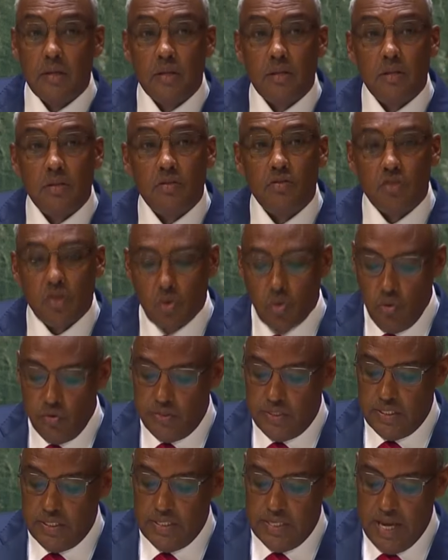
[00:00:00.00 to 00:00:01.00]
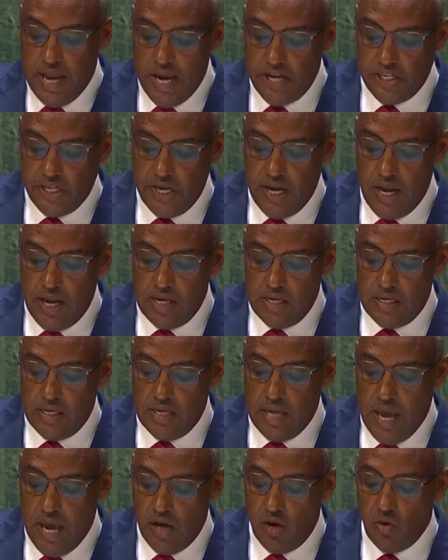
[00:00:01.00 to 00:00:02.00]
Through the National
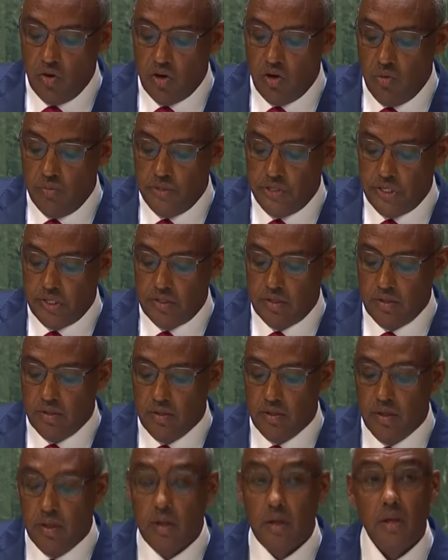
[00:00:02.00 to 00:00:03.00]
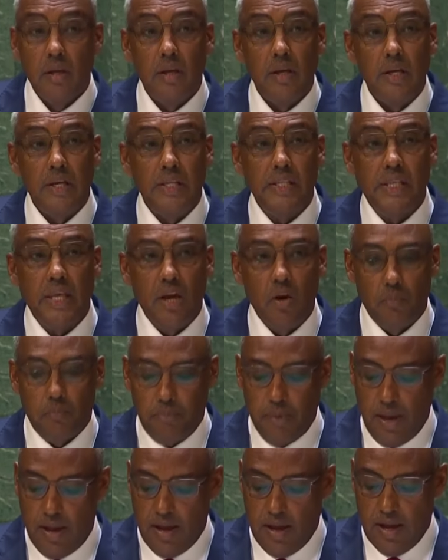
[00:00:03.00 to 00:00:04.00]
Dialogue Commission,
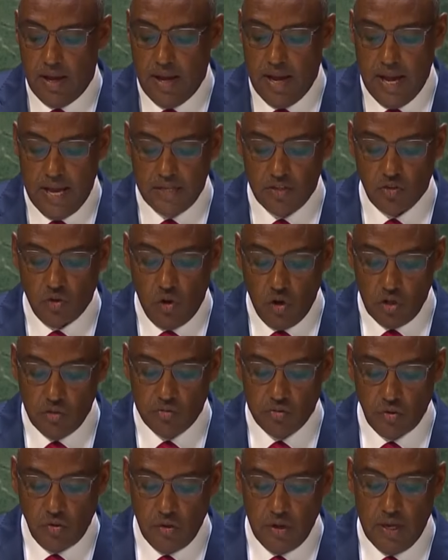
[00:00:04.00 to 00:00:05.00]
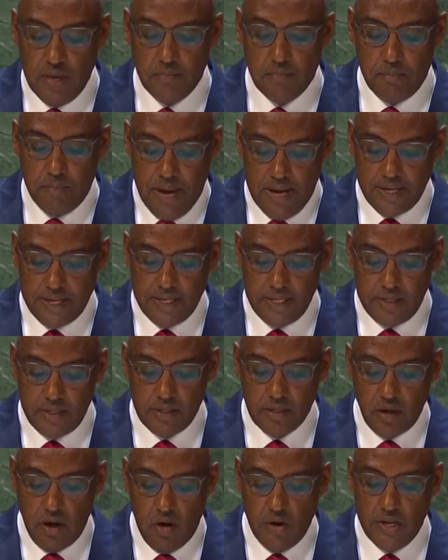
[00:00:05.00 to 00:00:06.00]
Ethiopia has also embarked
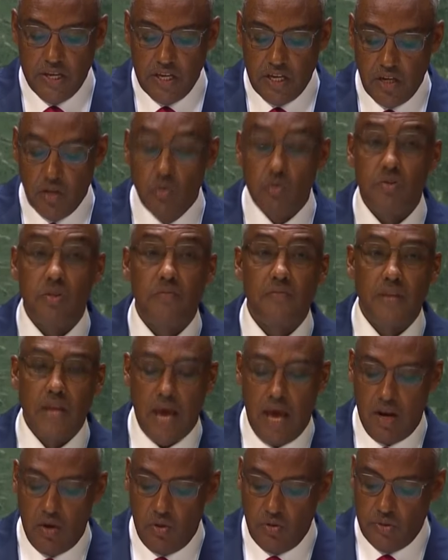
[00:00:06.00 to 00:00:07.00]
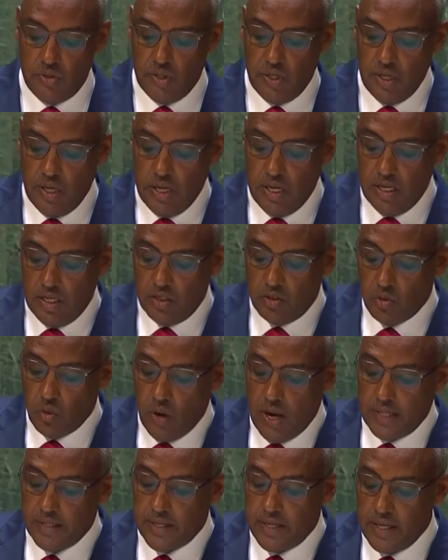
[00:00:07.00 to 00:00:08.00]
on inclusive dialogue to
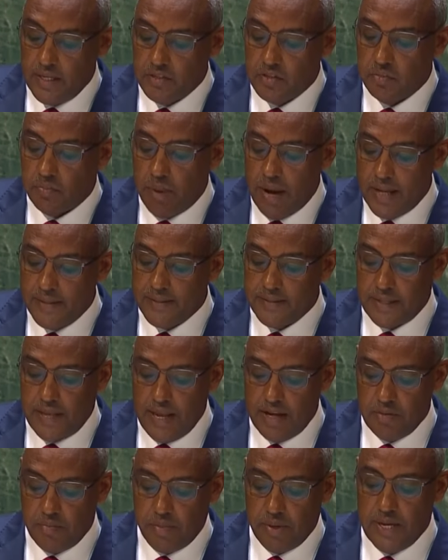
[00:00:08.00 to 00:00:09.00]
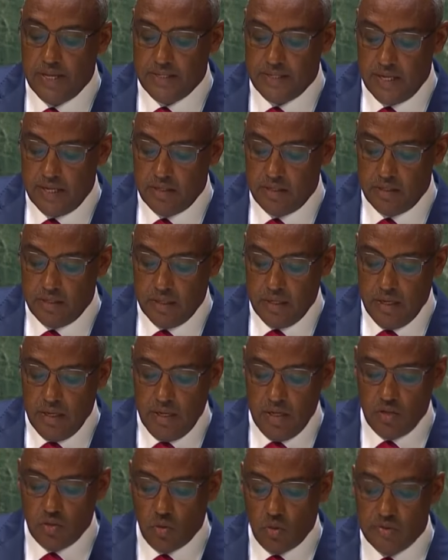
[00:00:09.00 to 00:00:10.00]
address past and present
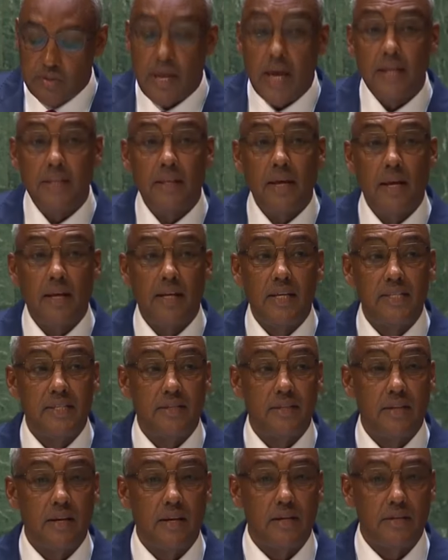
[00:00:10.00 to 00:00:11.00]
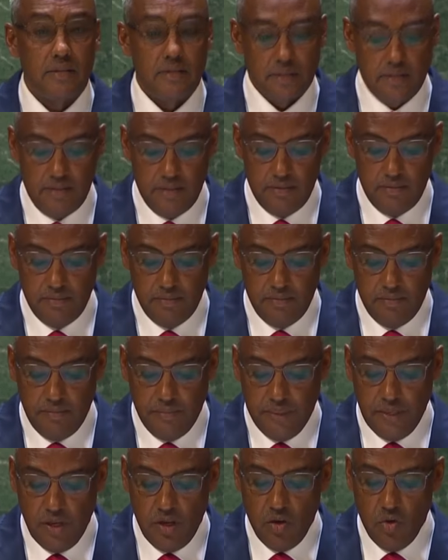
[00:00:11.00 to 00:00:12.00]
societal concerns.
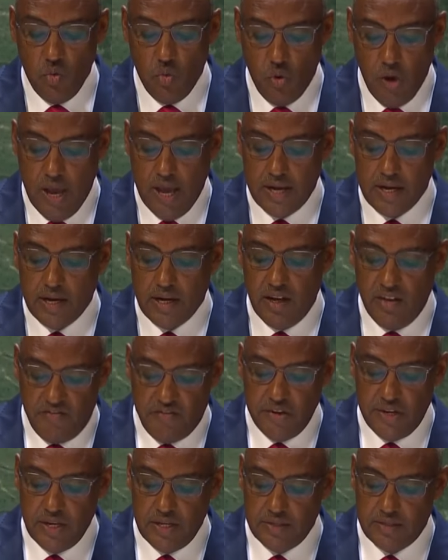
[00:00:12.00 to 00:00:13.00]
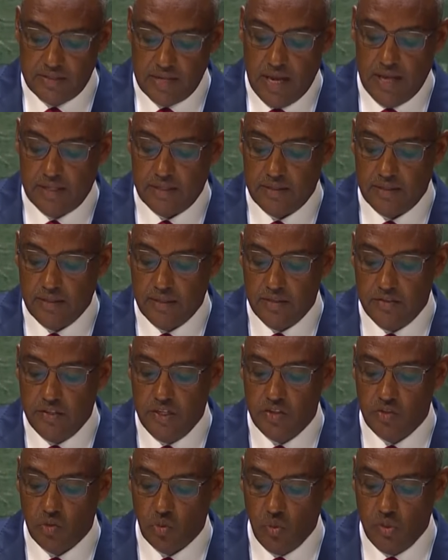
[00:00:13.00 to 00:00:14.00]
We are confident that
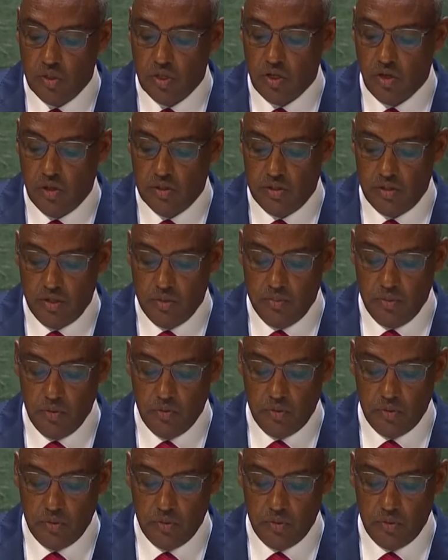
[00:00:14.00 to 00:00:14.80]
this would contribute